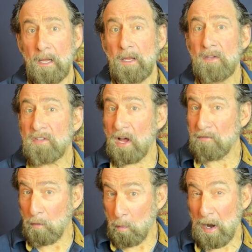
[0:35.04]

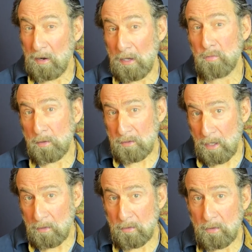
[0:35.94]
Self-awareness, which
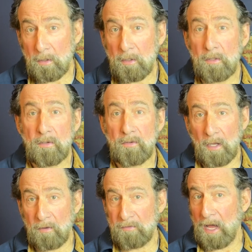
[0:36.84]
sounds good,
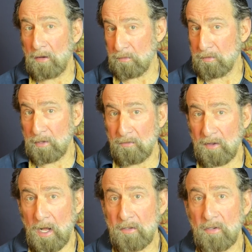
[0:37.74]
self-doubt and
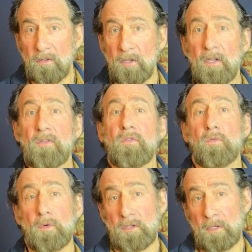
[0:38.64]
self-consciousness,
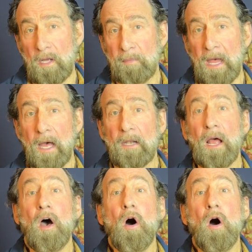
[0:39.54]
which sound bad,